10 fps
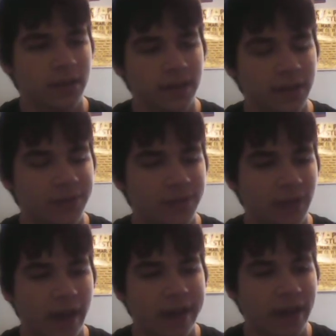It's
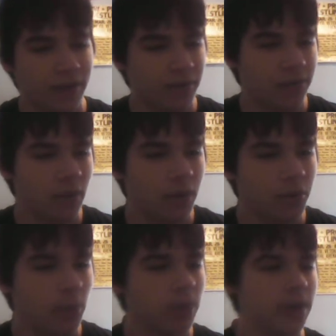I there's no other
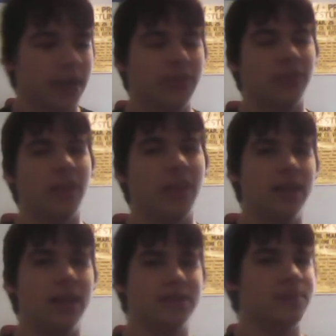word I can say.
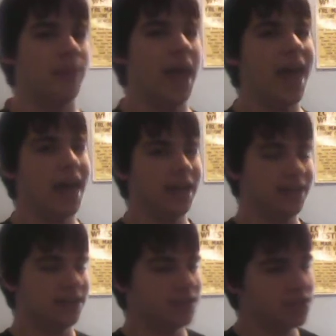He's just bad.
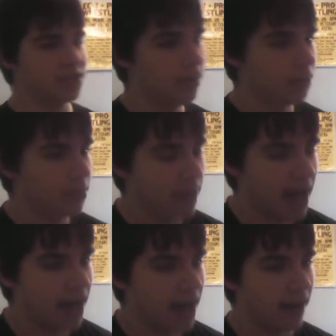He's extremely
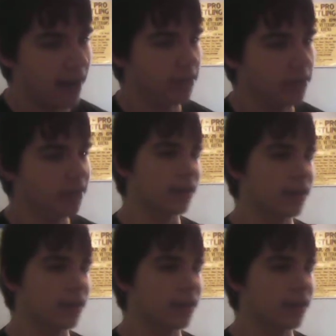bad at everything